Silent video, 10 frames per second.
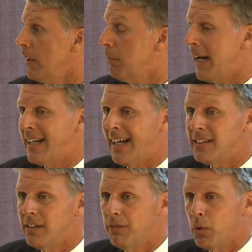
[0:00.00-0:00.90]
Back in
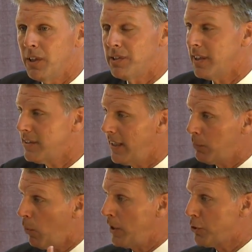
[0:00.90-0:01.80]
1946, he
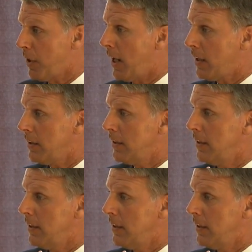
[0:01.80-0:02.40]
had one truck,